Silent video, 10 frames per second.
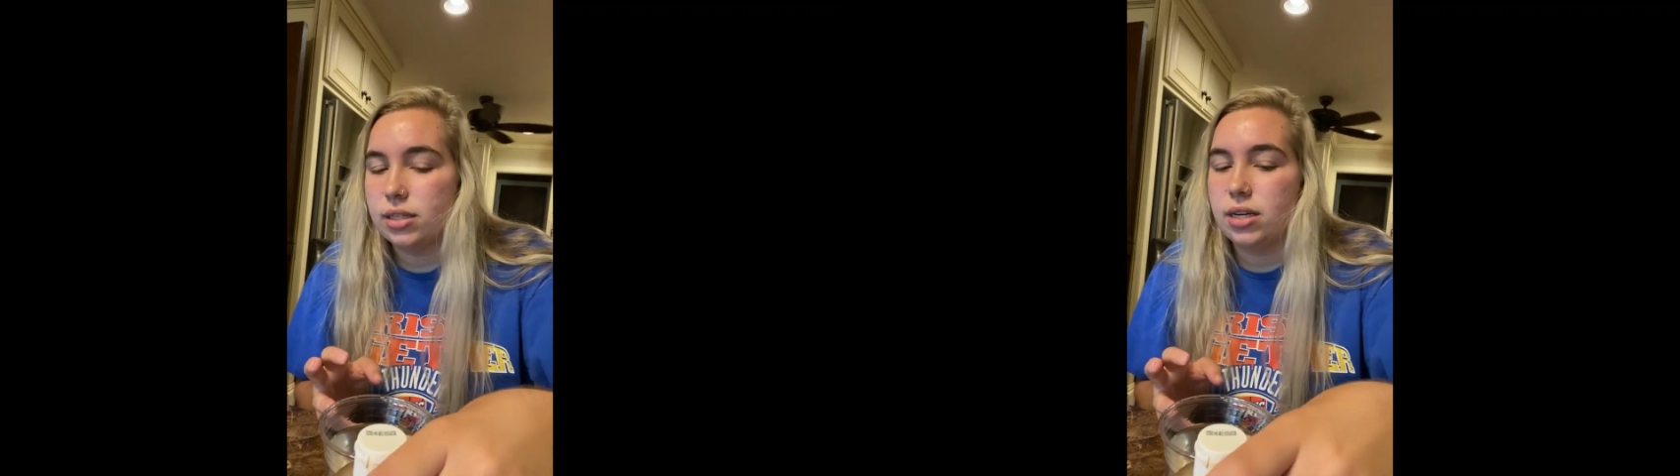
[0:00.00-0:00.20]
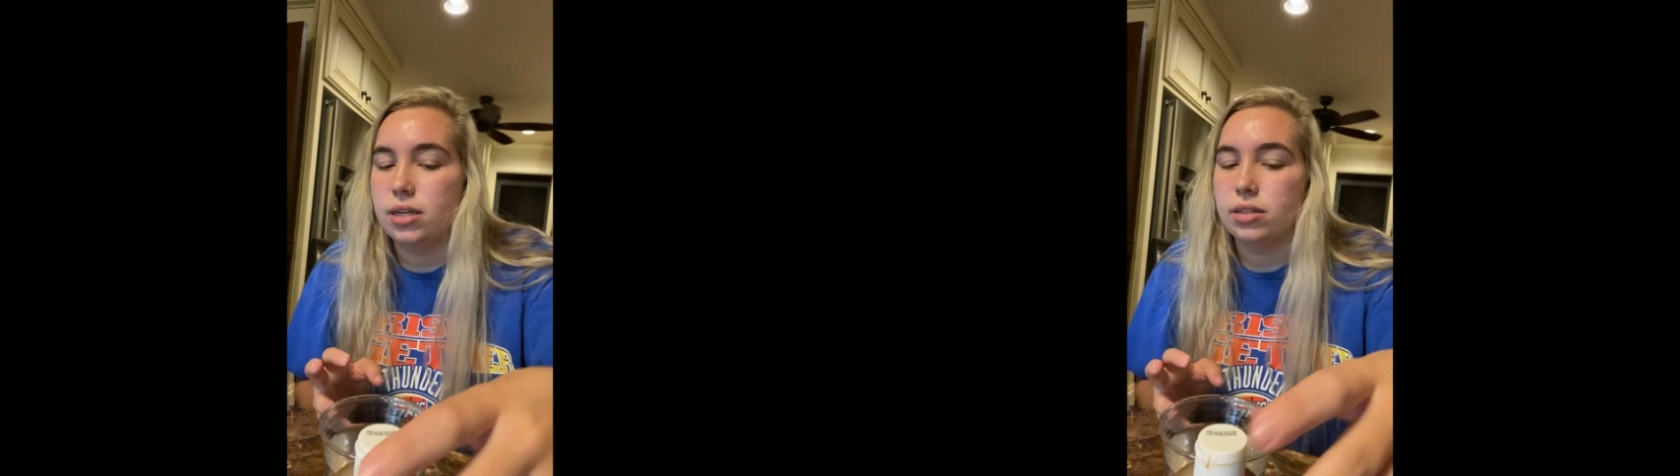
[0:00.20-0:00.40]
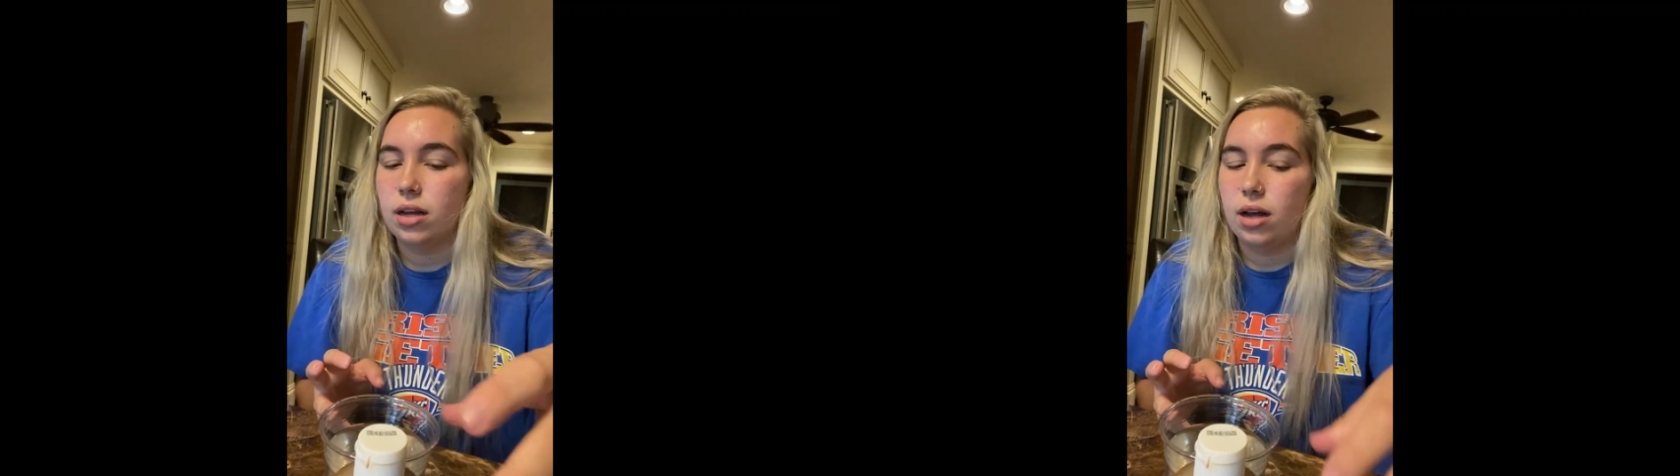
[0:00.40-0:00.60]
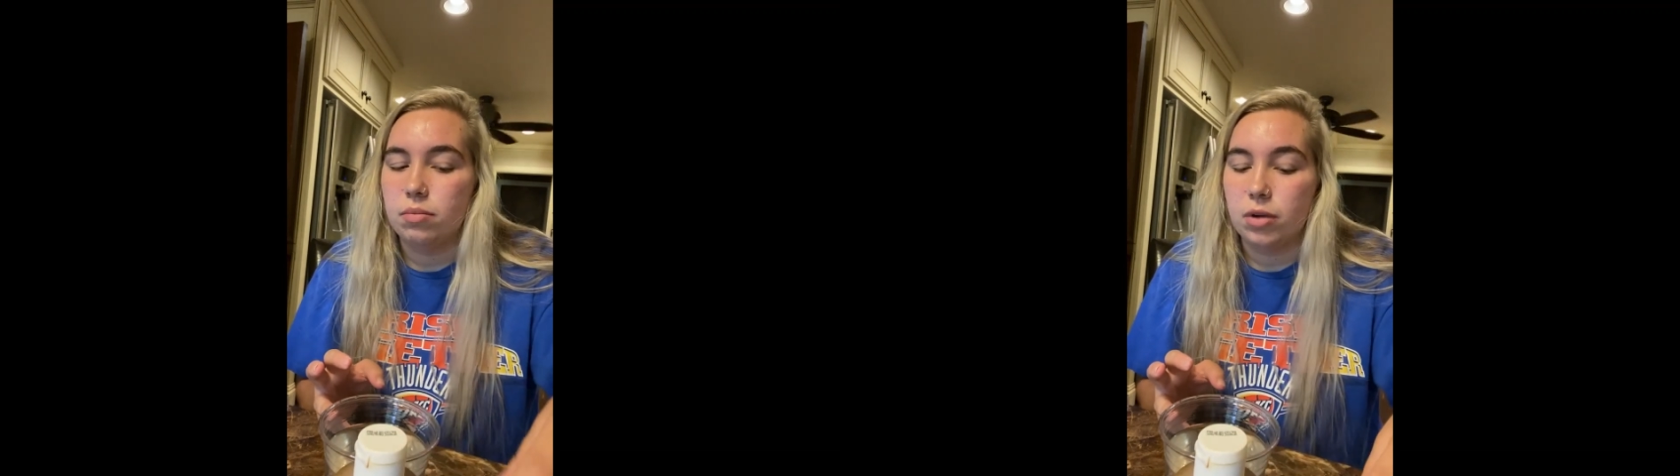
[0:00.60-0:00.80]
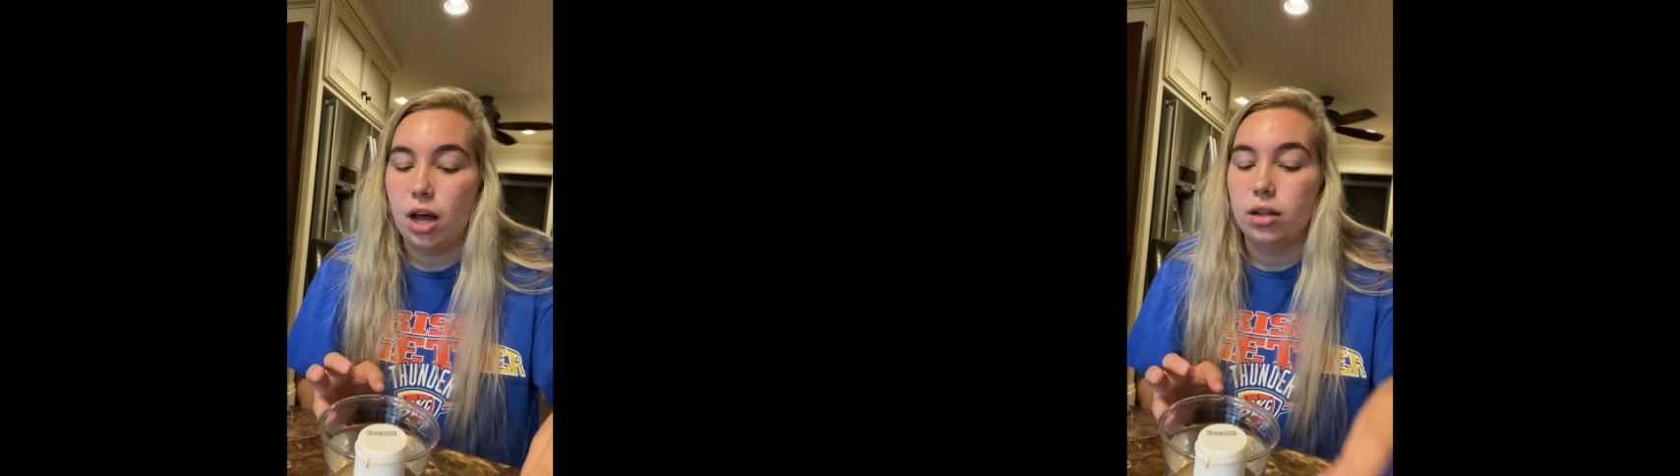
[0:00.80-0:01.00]
is
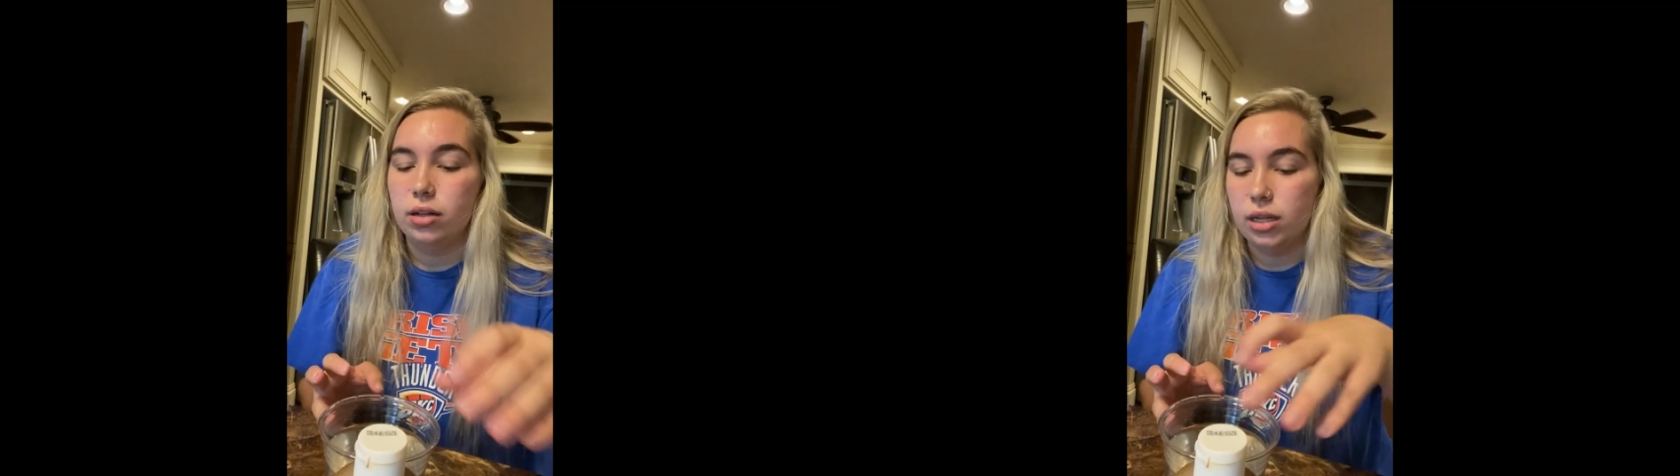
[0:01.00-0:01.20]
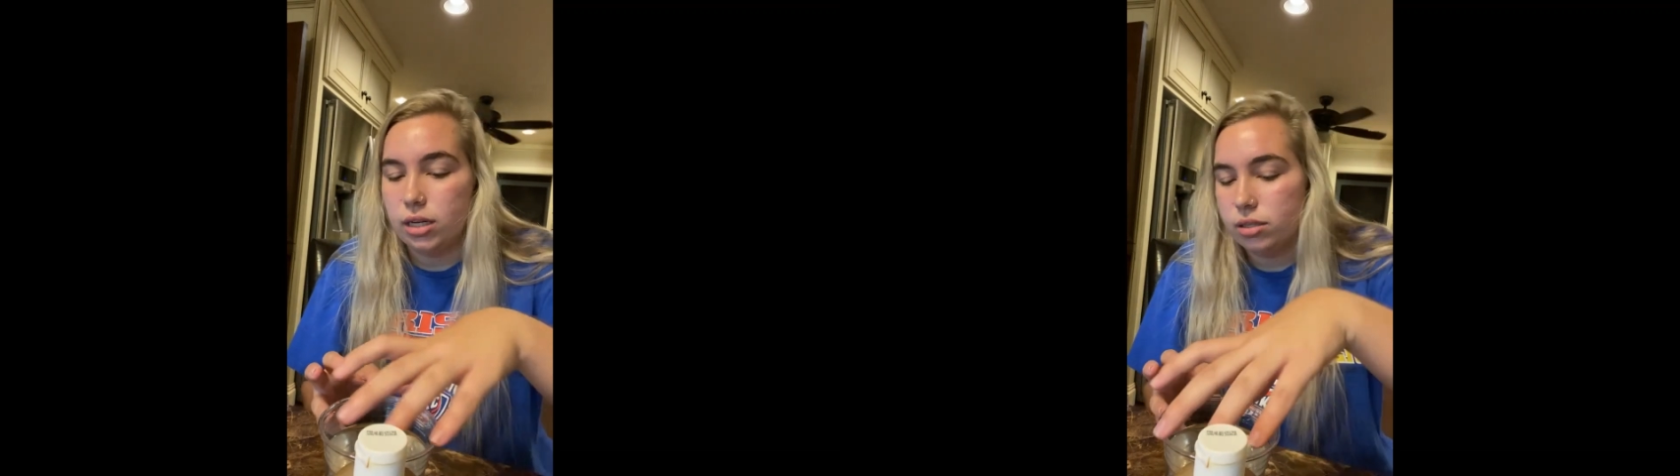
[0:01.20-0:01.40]
colorless.